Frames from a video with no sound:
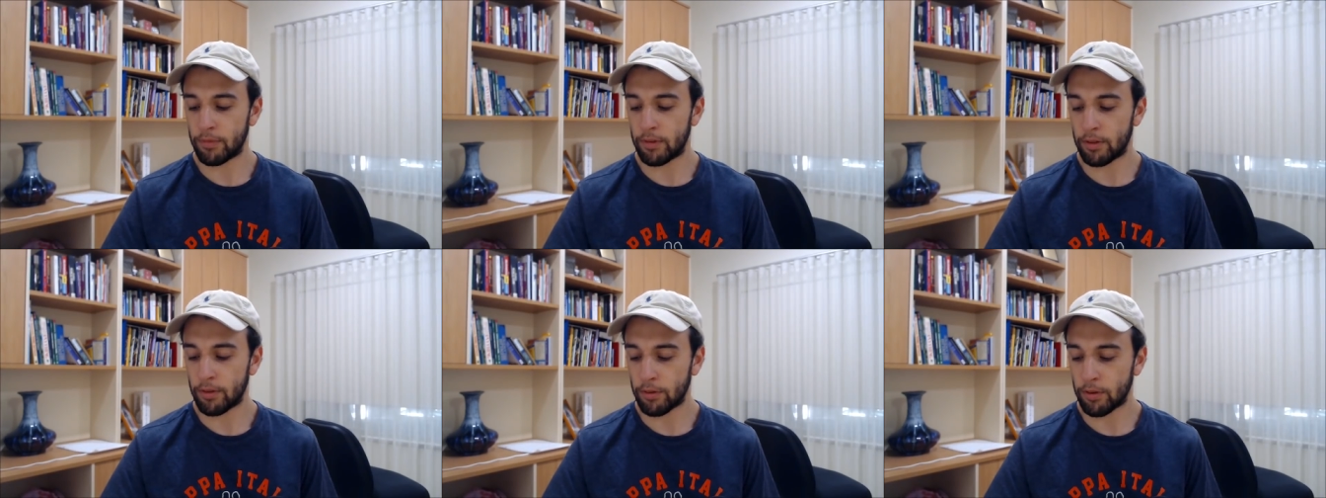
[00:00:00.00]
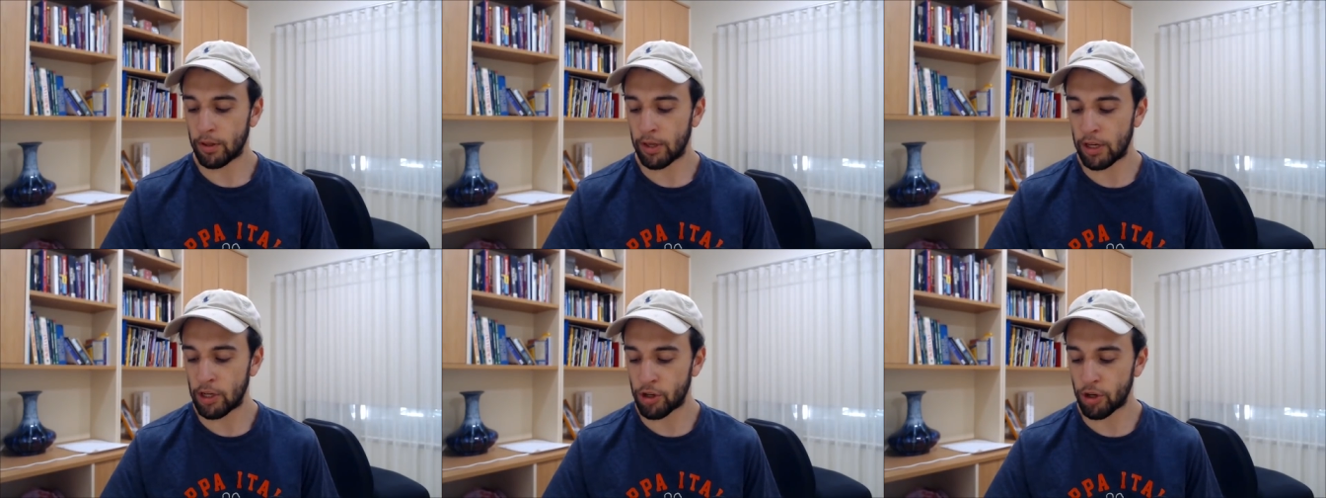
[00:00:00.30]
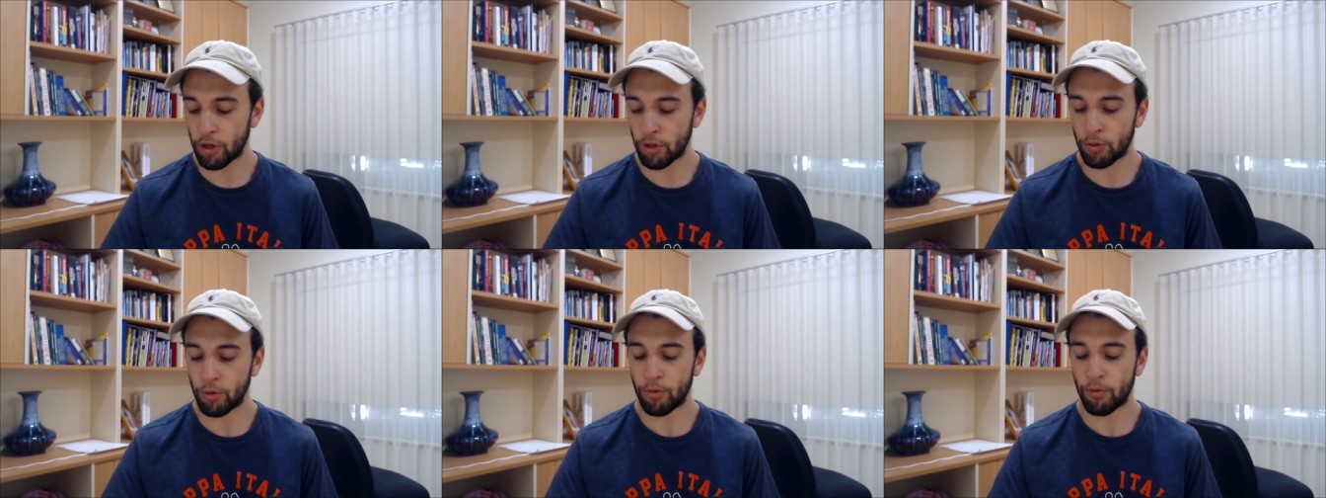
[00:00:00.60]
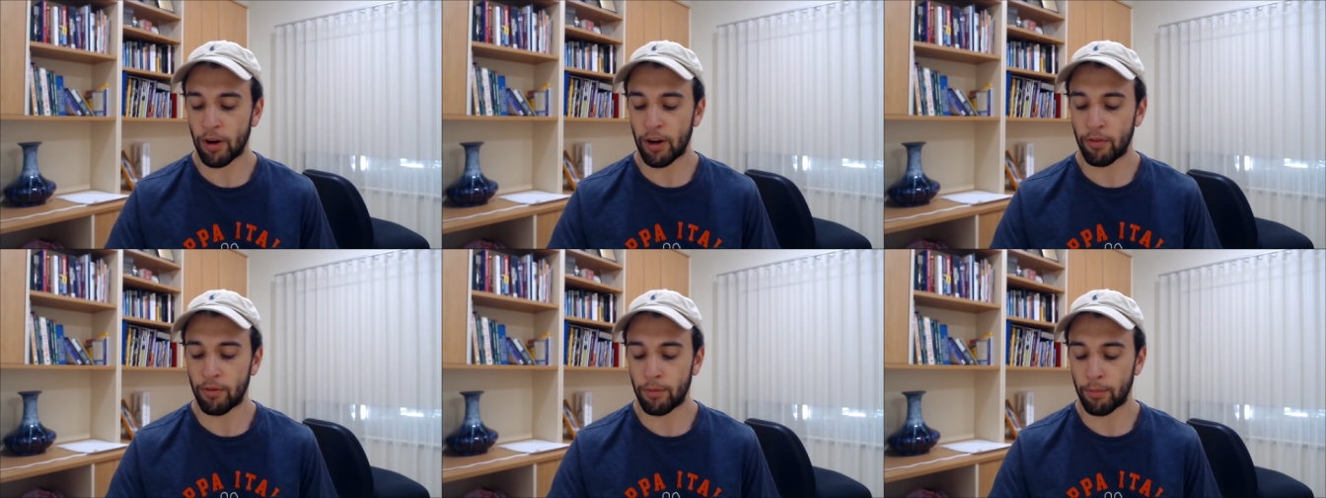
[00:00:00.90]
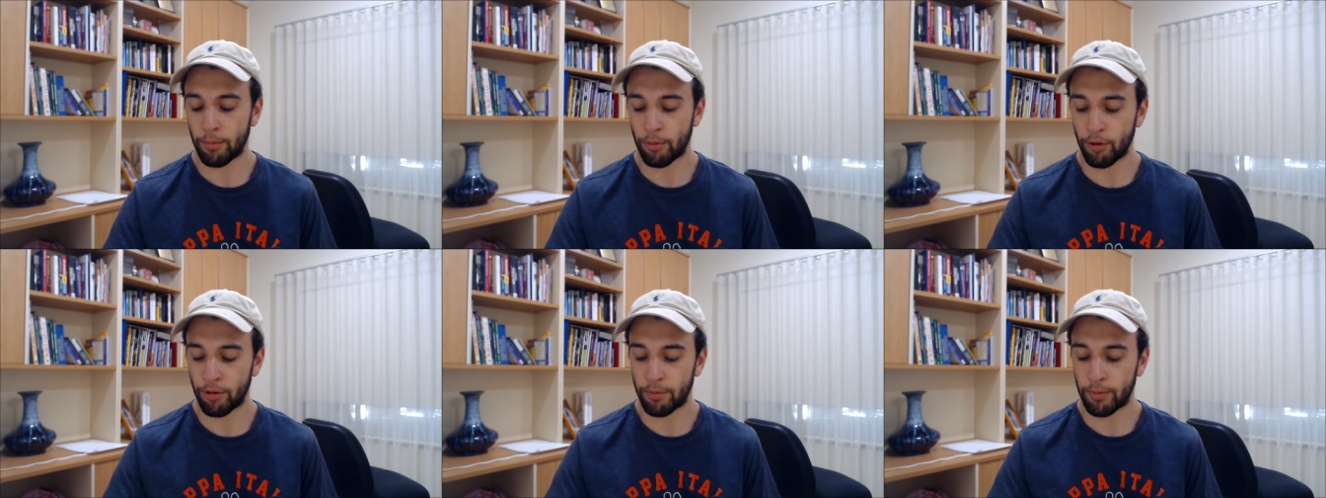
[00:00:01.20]
He showed good rate of
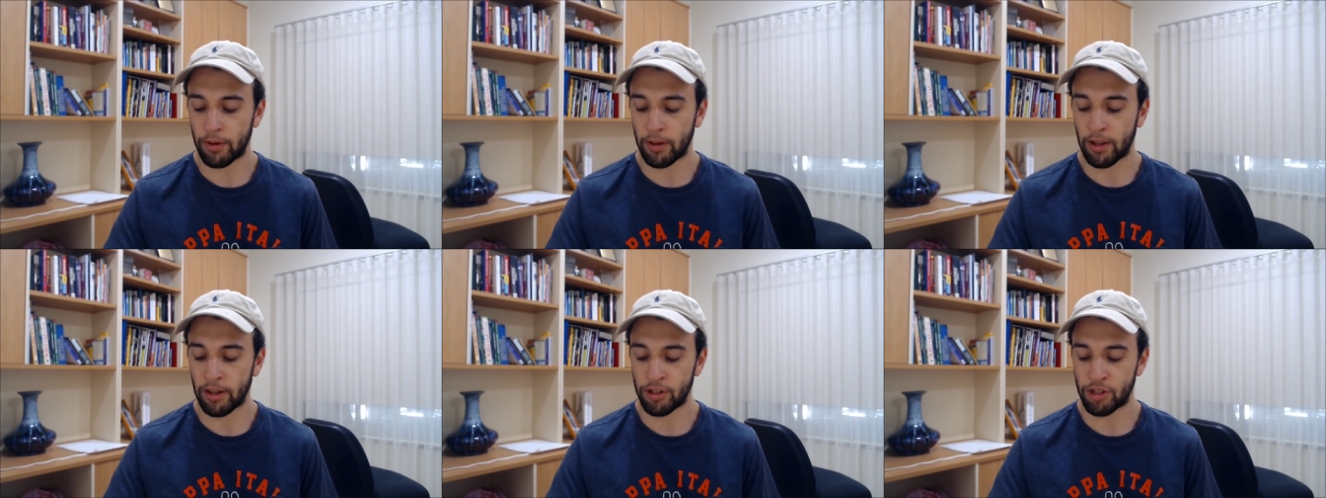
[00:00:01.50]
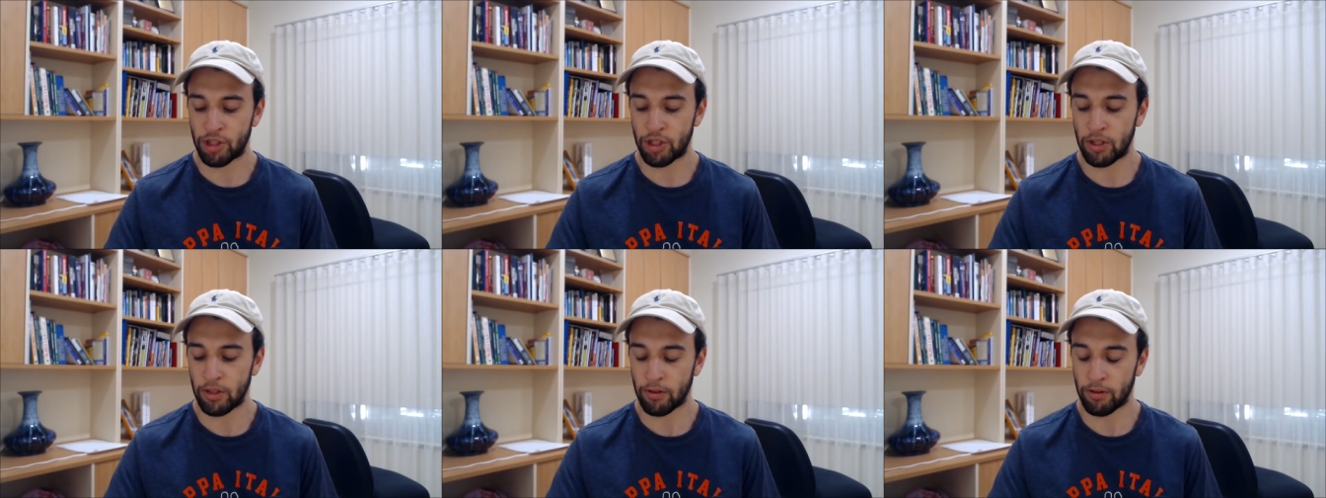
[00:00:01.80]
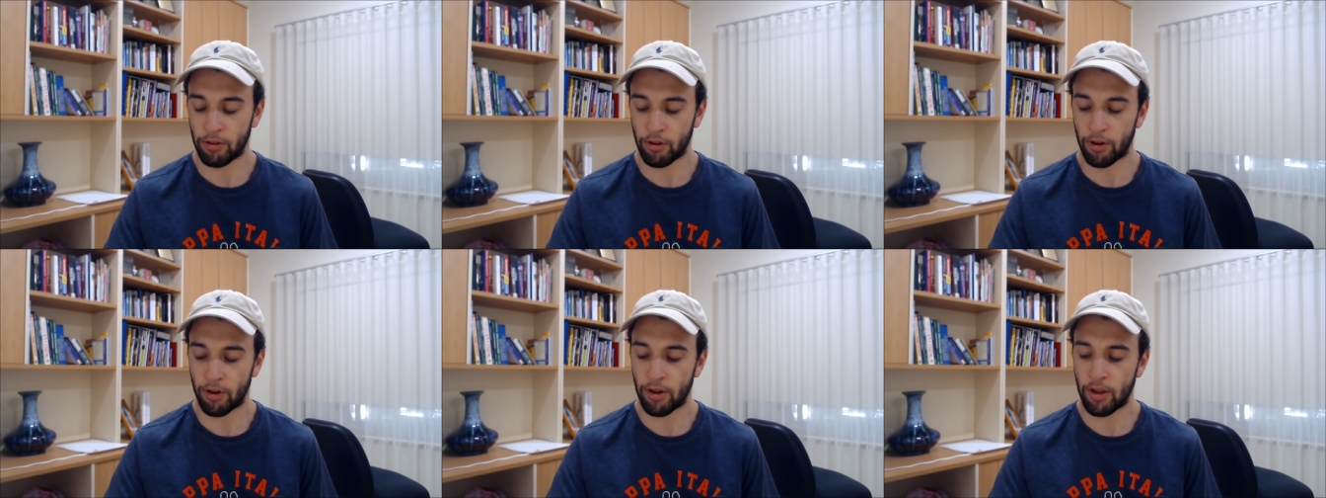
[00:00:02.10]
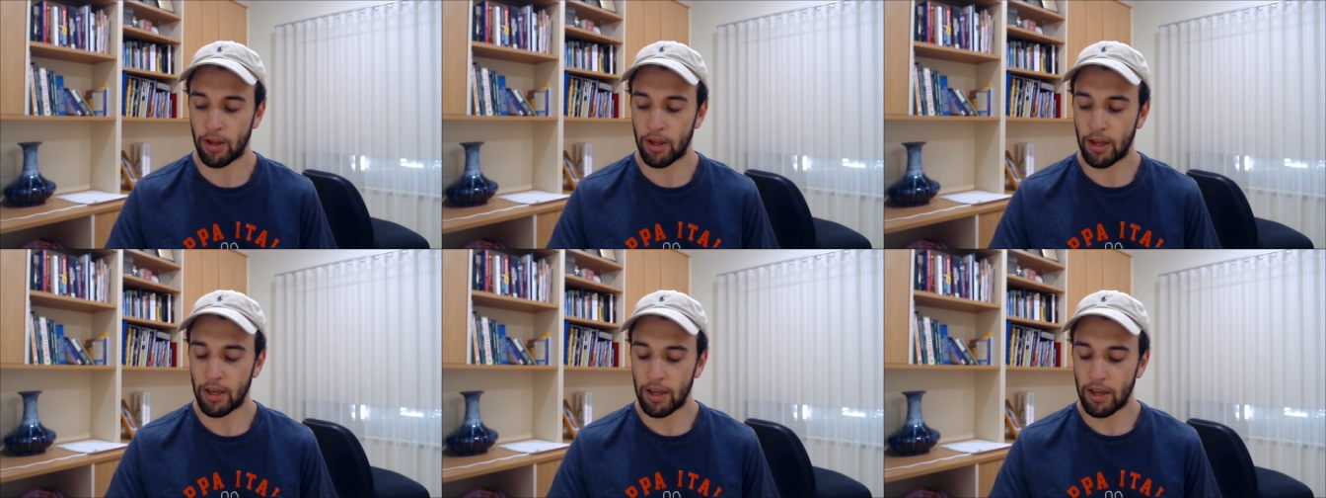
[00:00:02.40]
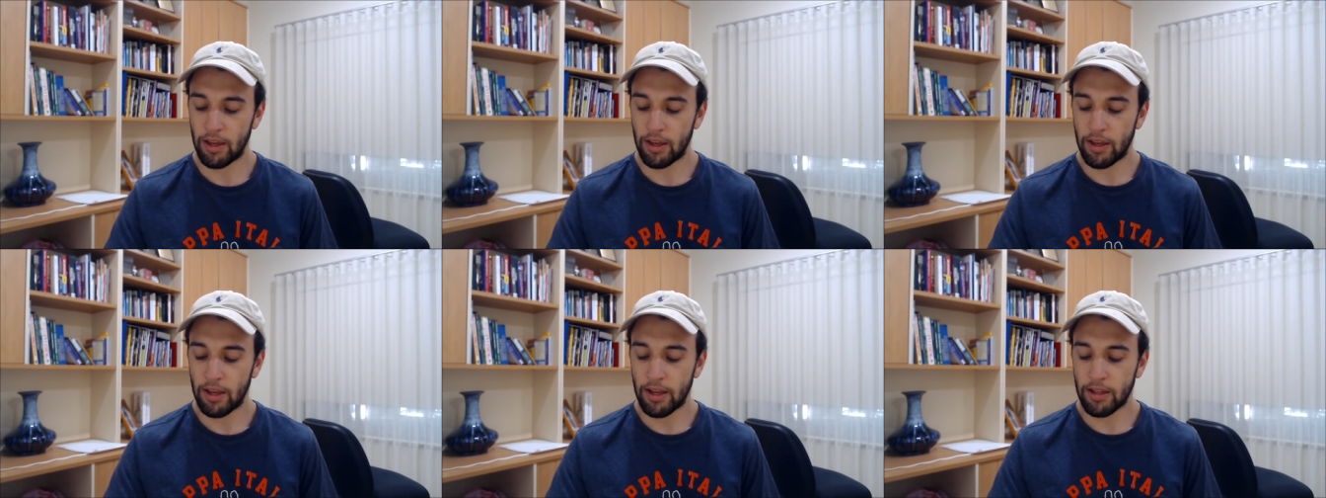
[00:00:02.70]
improvement last year, so
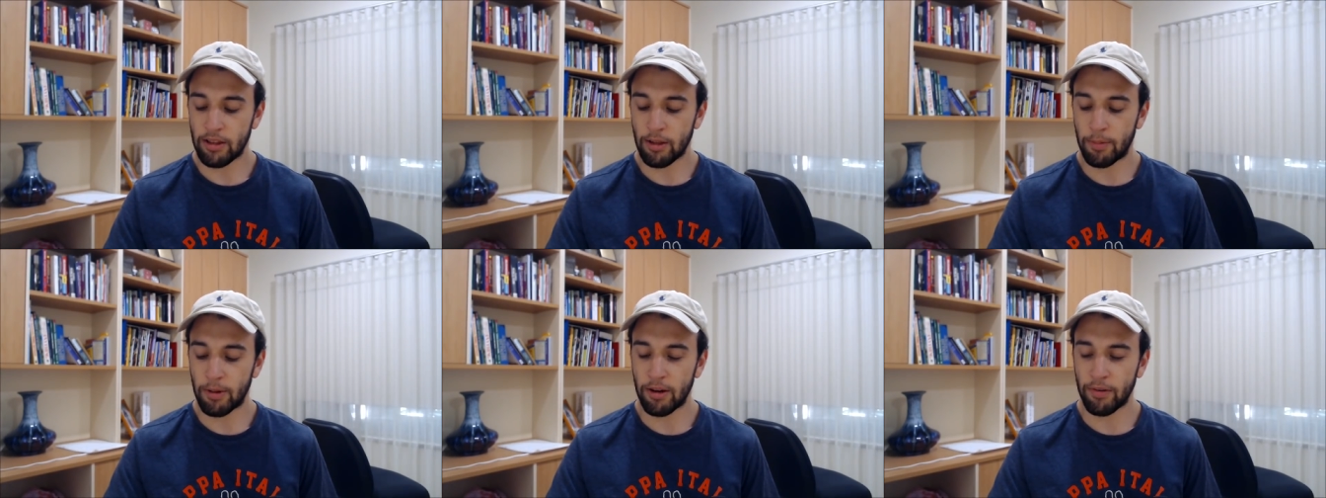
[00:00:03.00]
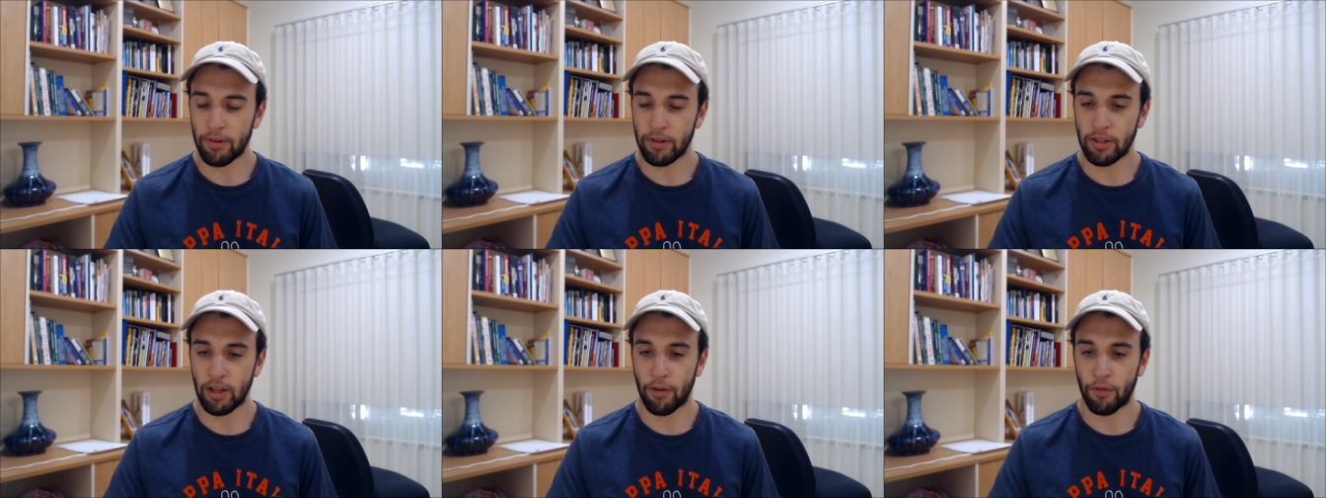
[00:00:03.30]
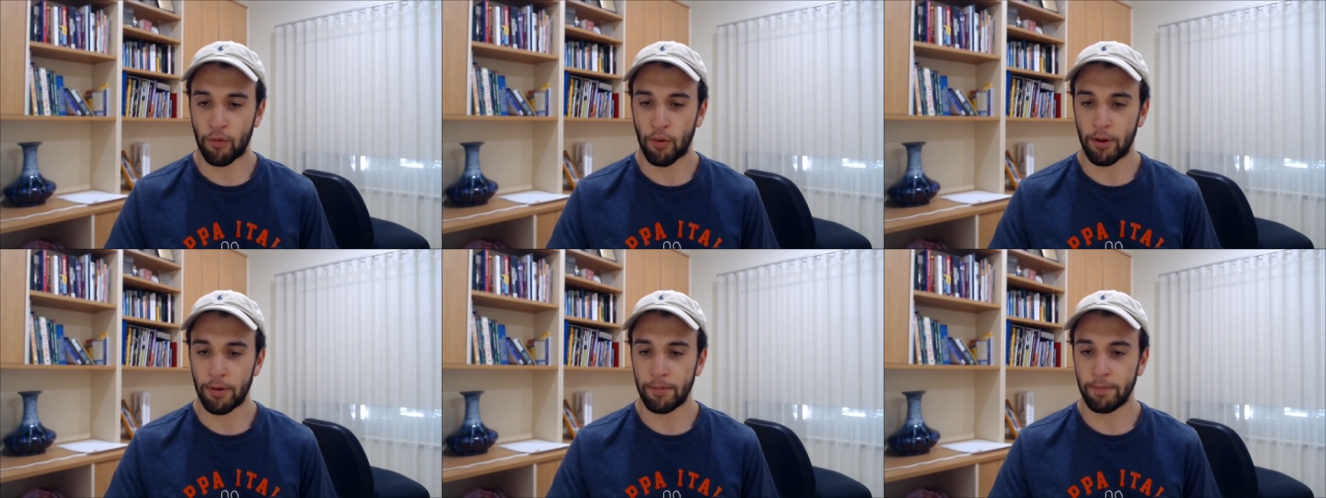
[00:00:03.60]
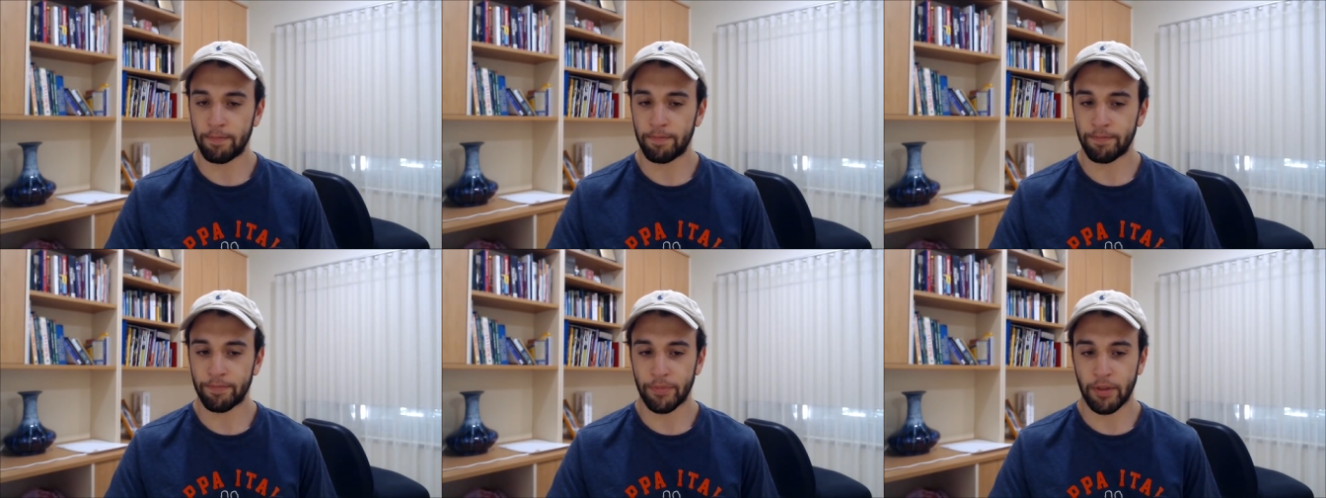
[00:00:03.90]
it's a bit of a tough one.